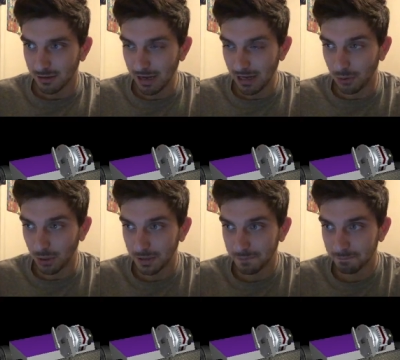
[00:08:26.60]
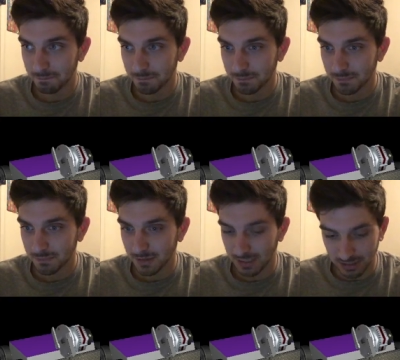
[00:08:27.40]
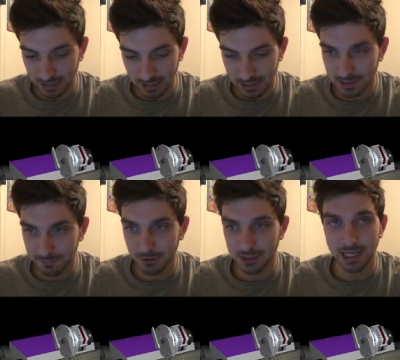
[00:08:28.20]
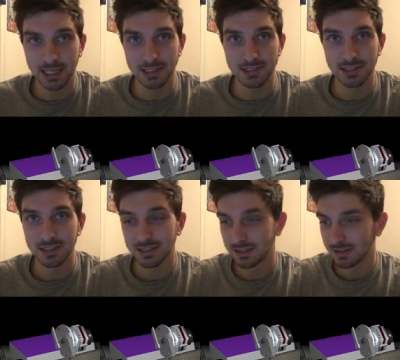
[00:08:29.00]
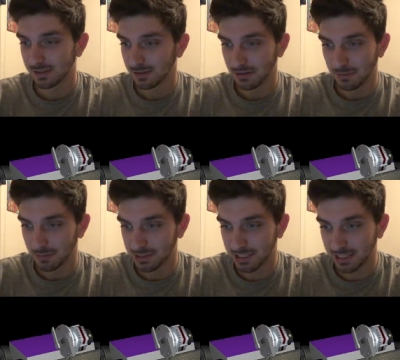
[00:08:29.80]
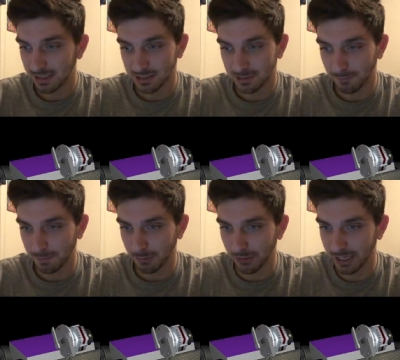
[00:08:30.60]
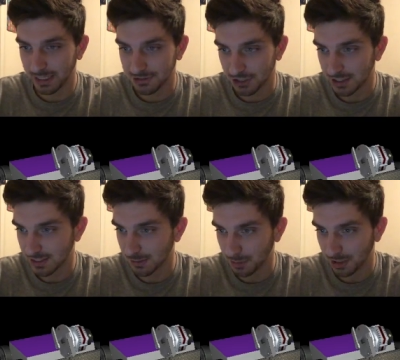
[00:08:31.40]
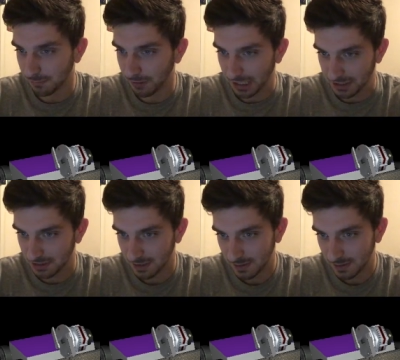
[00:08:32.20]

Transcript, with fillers: Wow. I thought I lost it for a second. But instead he lost a flipper and his chances at winning the fight.